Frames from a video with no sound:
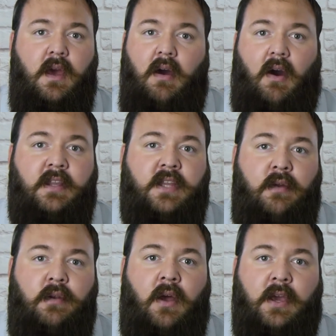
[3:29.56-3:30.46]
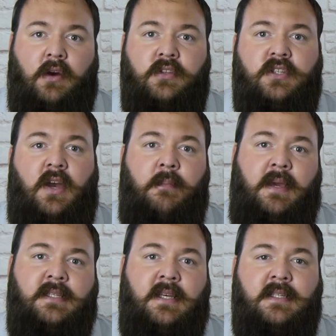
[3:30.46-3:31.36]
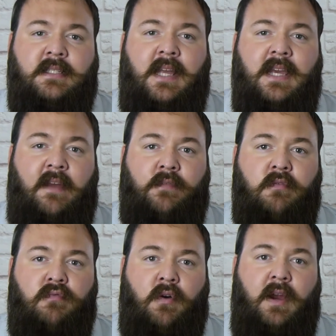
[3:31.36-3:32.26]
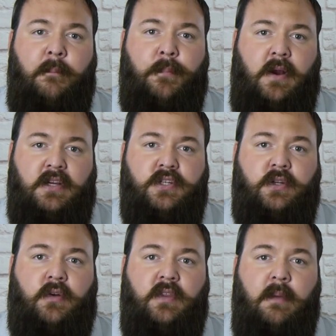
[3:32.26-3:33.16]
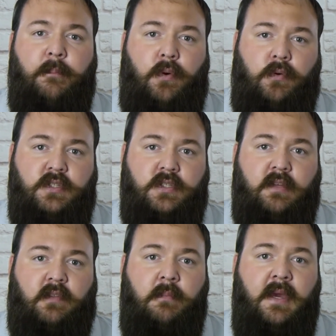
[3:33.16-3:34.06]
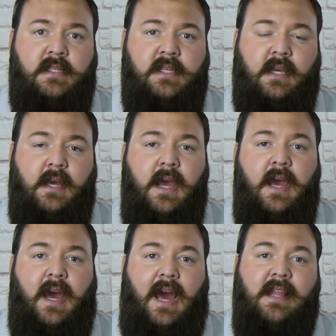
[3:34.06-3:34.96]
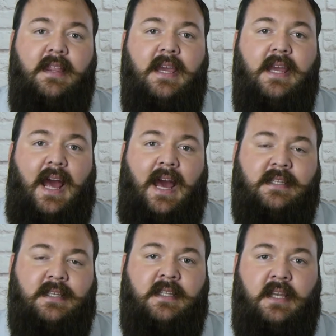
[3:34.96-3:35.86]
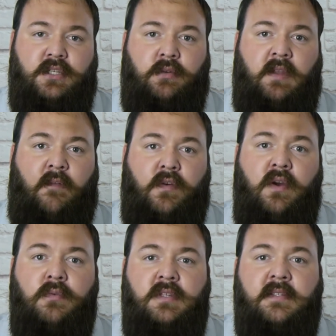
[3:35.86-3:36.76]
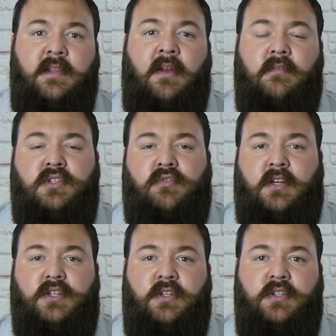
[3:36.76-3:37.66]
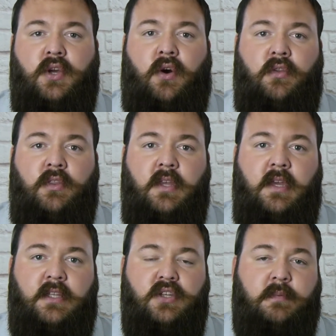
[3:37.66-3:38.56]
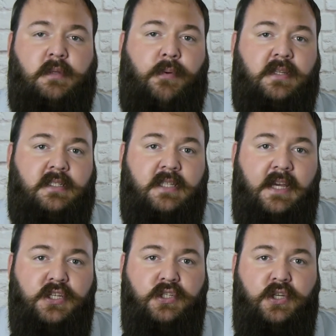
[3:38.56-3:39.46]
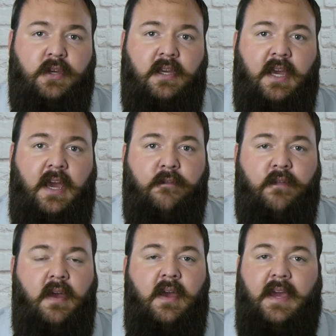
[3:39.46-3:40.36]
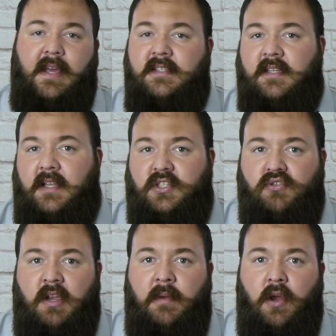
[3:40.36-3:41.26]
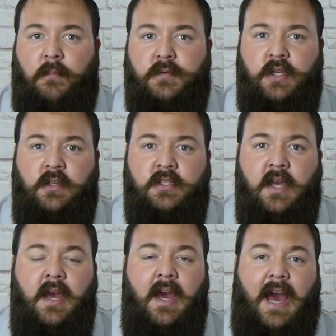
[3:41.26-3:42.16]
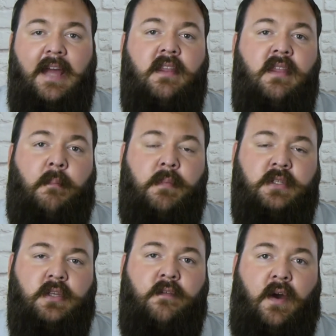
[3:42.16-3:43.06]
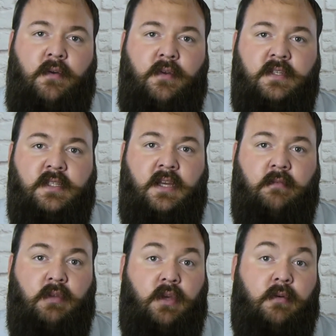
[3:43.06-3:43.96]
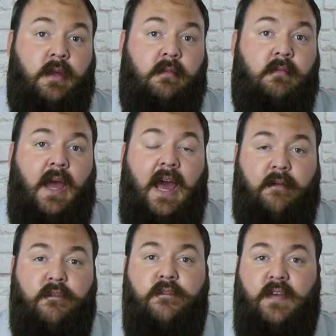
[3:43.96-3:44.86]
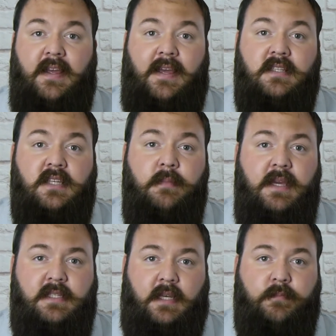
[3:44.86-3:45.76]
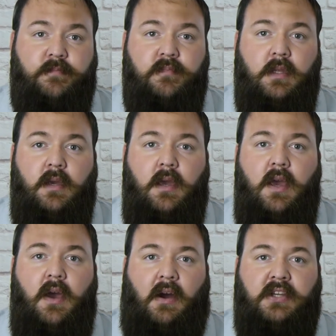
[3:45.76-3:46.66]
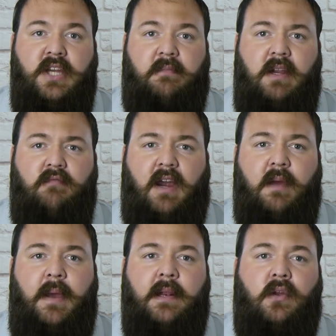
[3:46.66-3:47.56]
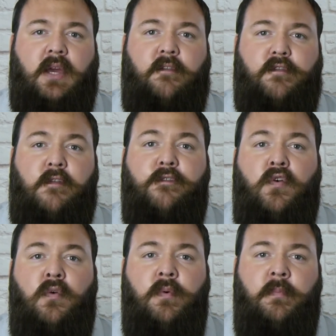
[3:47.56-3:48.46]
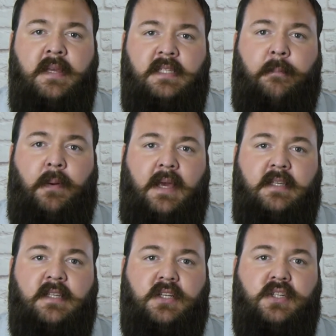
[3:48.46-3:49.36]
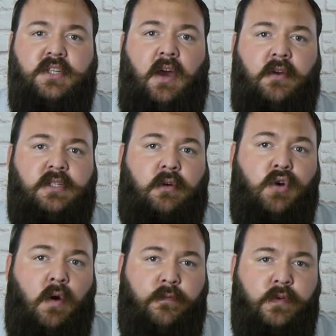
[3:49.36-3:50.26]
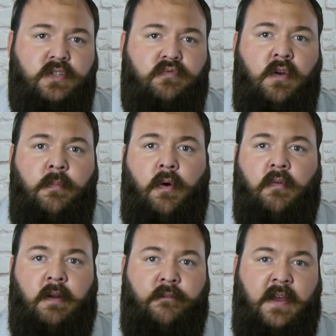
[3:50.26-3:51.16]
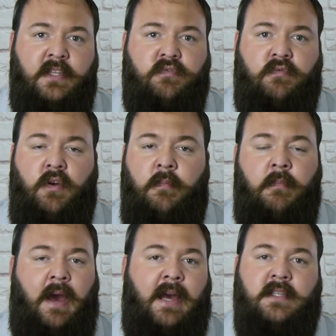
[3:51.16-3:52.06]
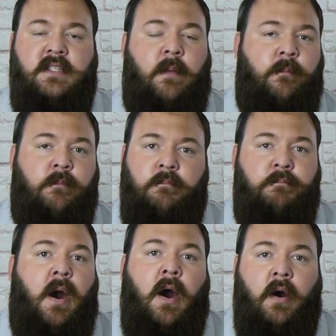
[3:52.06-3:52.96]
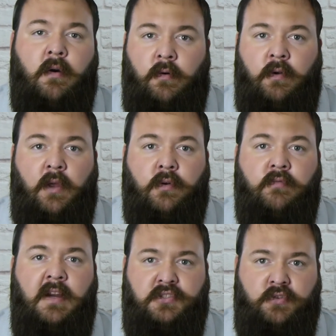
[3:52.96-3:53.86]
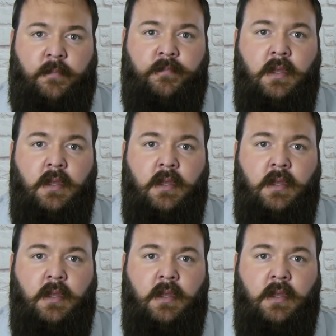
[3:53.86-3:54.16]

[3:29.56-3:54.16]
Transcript: I don't like on-site meetings as they give the wrong impression on the importance of the meeting, and they can add additional difficulties like restrictions on the types of presentations you can give, internet streaming options, and the numbers of owners that you can have fit into the meeting. I generally recommend looking for a formal meeting place such as a hotel conference room or an events room at some bar or local restaurant.